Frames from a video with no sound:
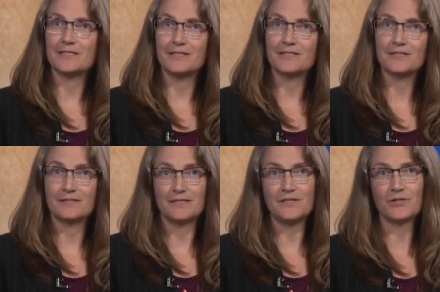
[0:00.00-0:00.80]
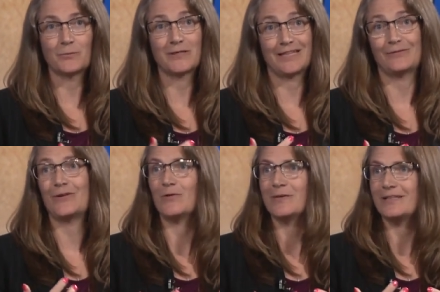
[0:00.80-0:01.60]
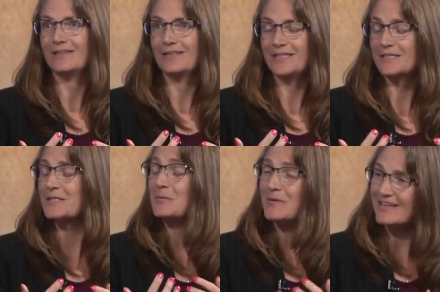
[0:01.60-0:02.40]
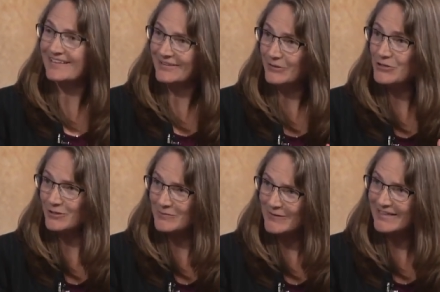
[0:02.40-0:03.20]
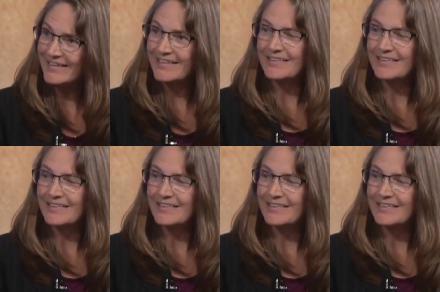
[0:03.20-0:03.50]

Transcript: It's it's teaching what that involvement needs to be or should be,